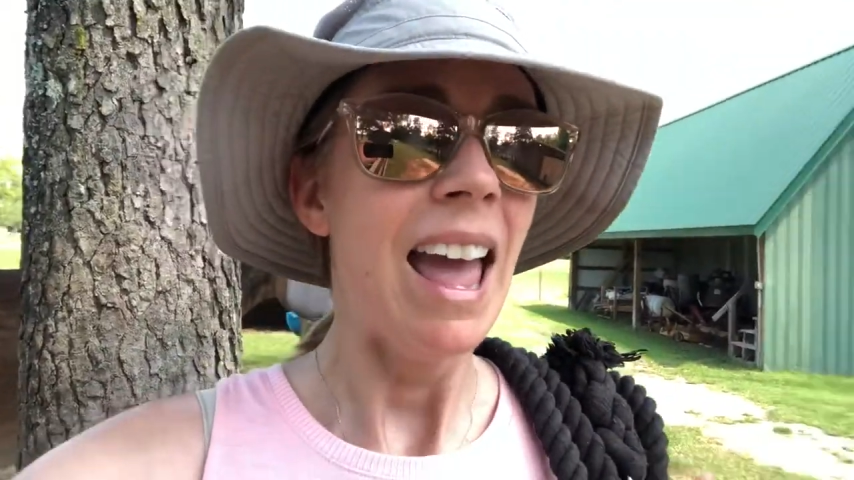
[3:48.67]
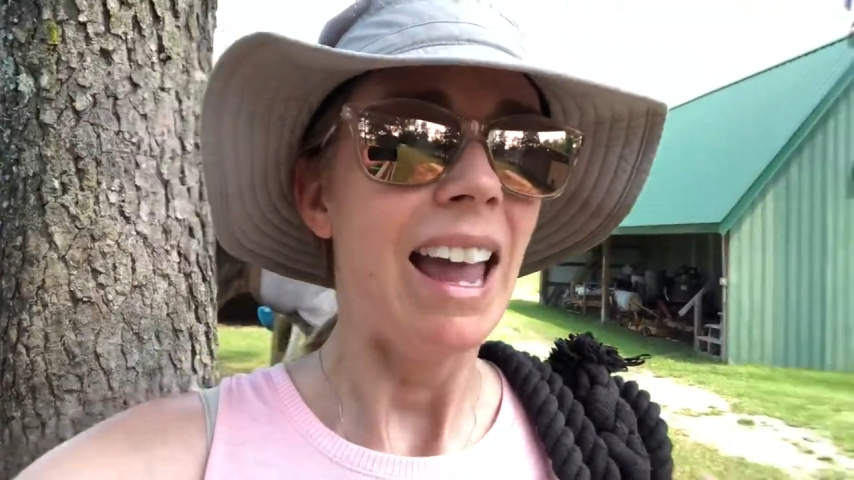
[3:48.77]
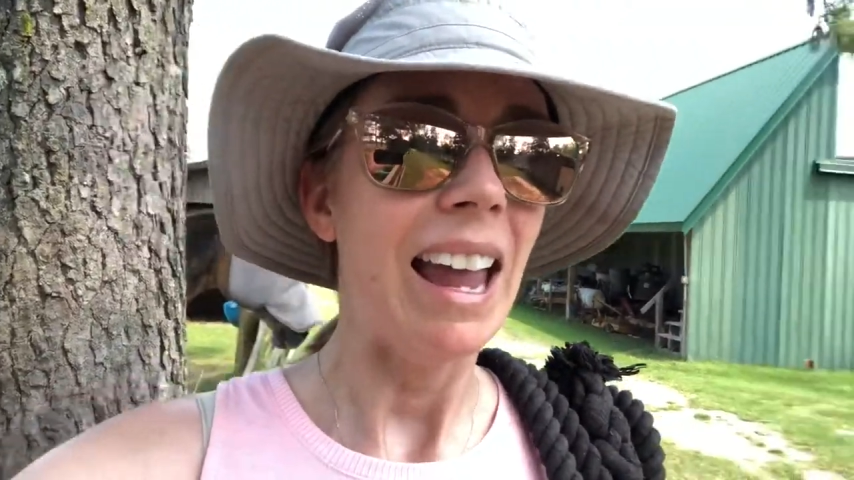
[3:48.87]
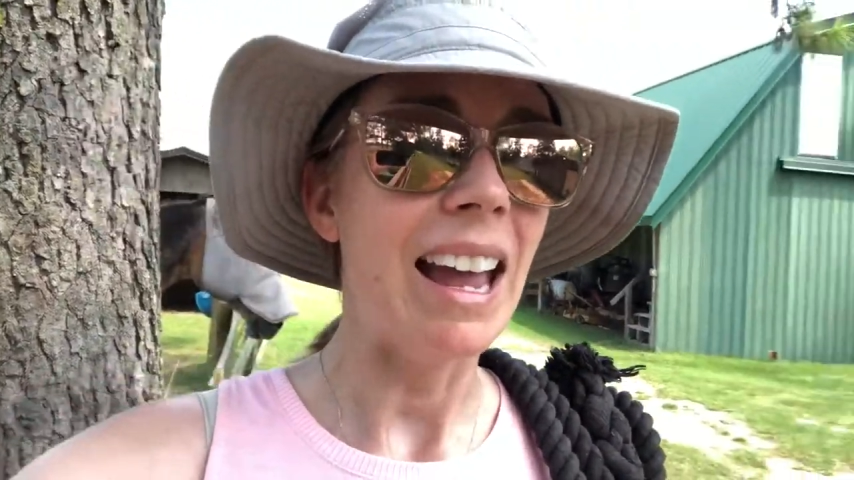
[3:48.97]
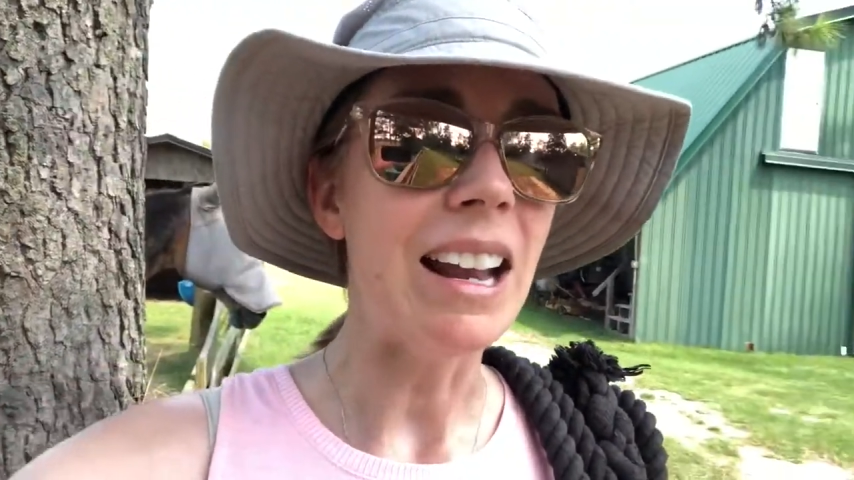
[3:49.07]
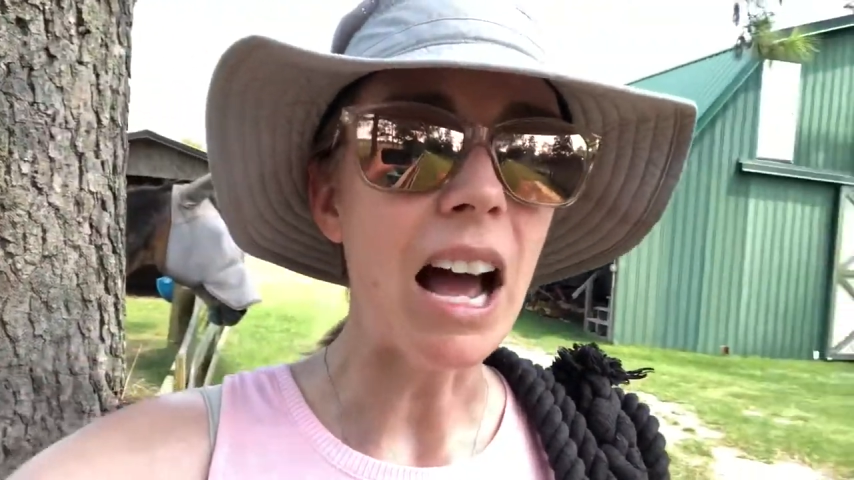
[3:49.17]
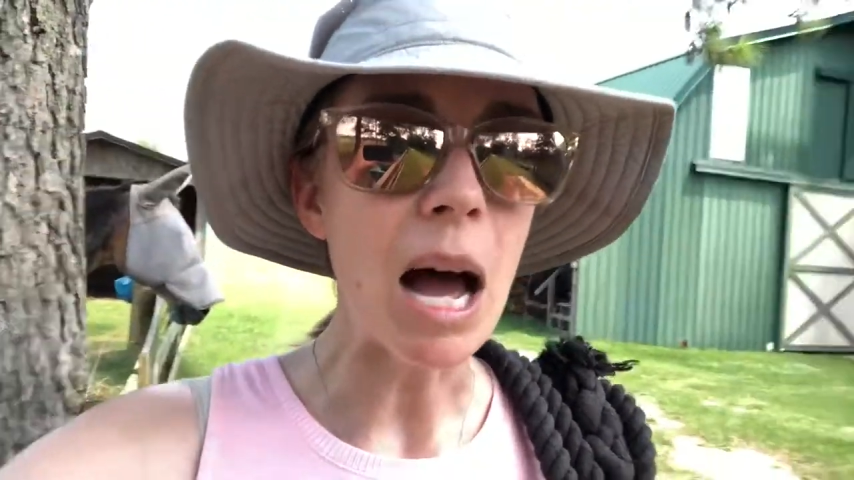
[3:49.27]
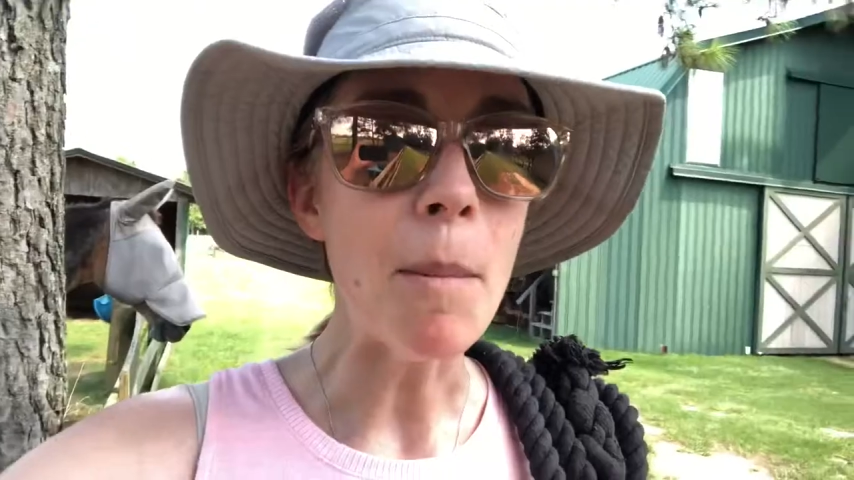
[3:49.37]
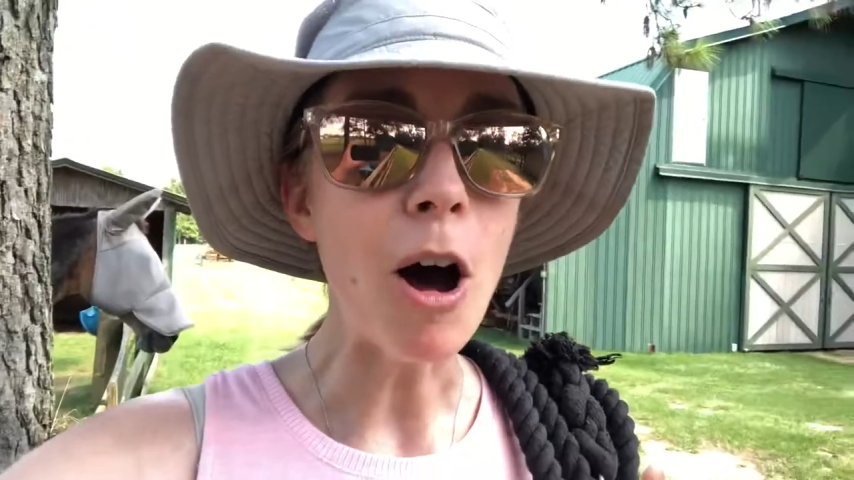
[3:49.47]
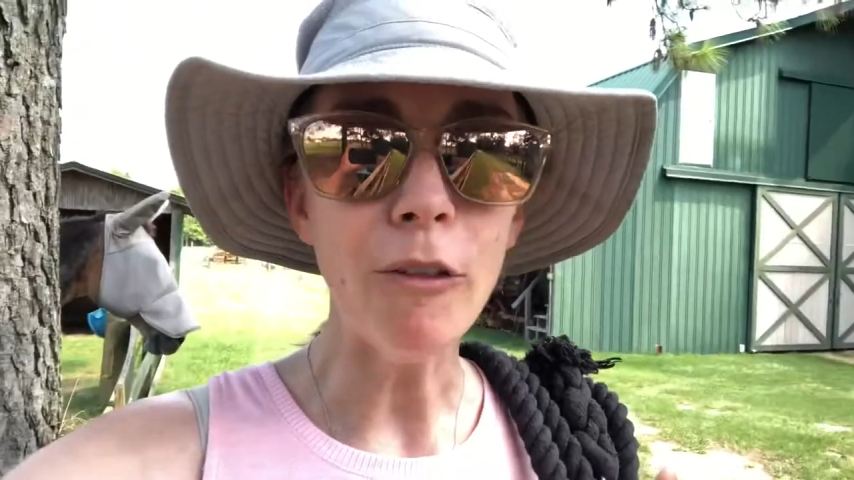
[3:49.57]
and
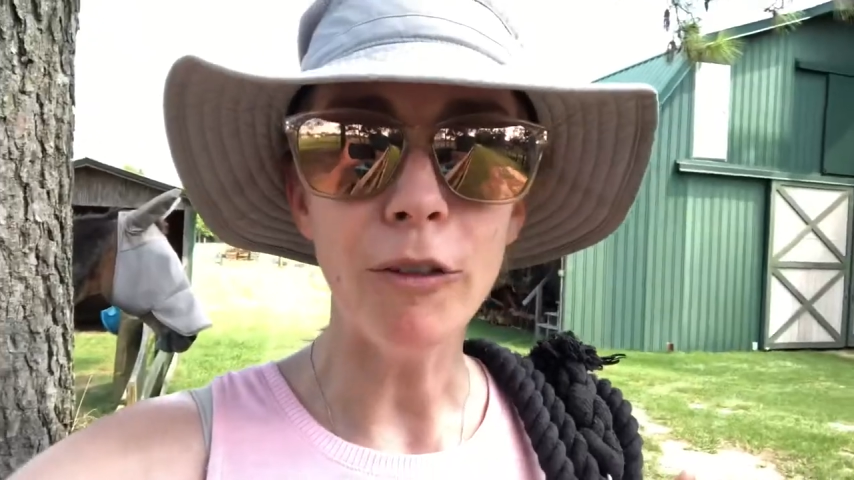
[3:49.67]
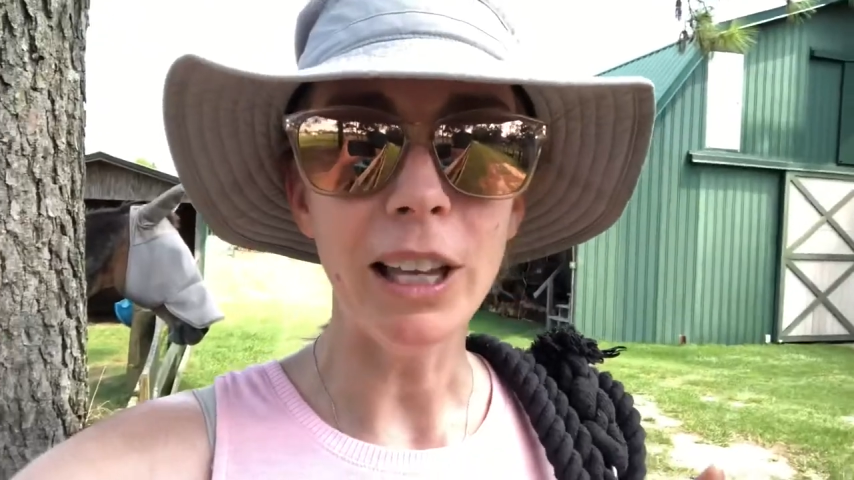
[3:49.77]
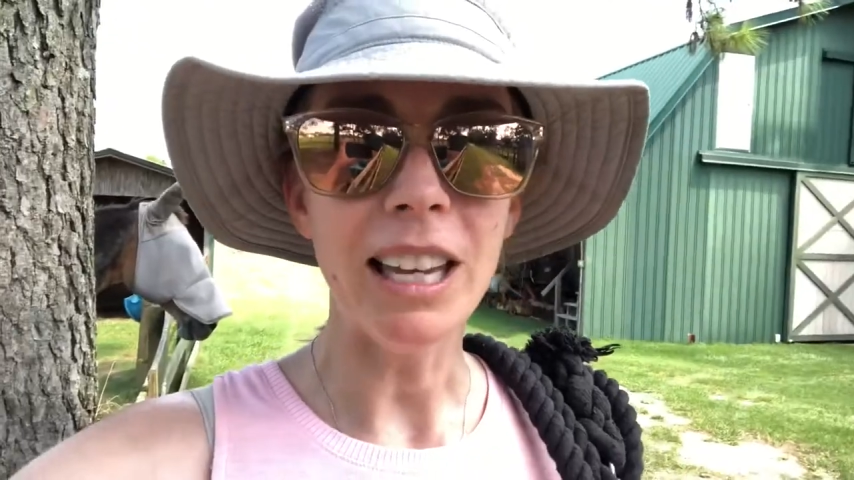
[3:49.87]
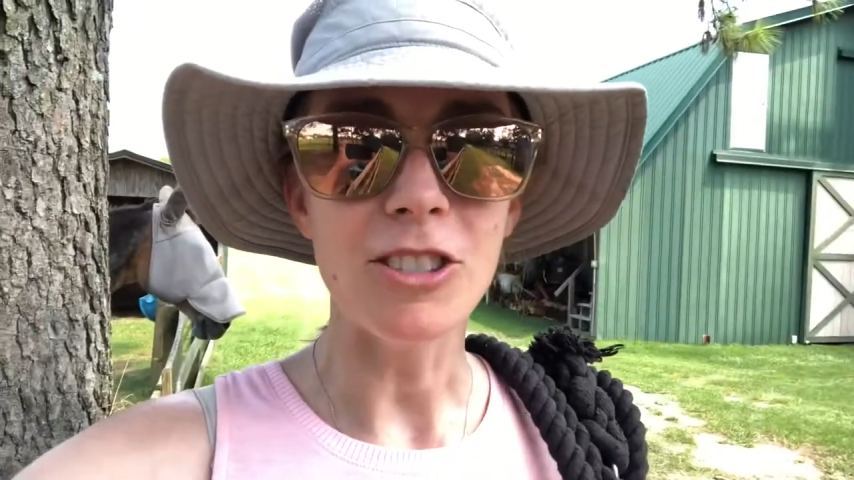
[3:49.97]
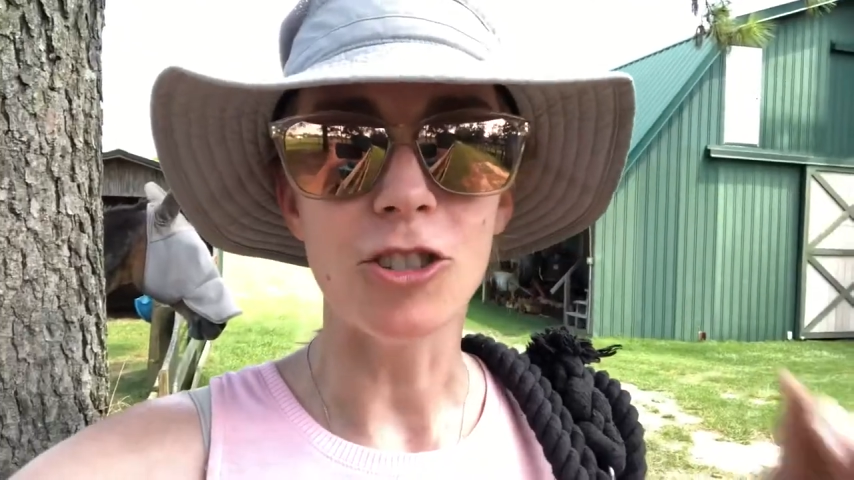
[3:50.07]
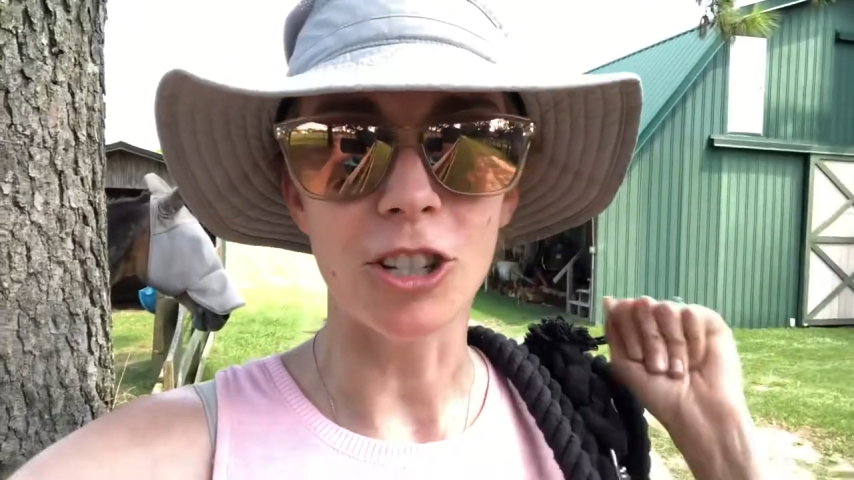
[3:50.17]
um, hopefully it's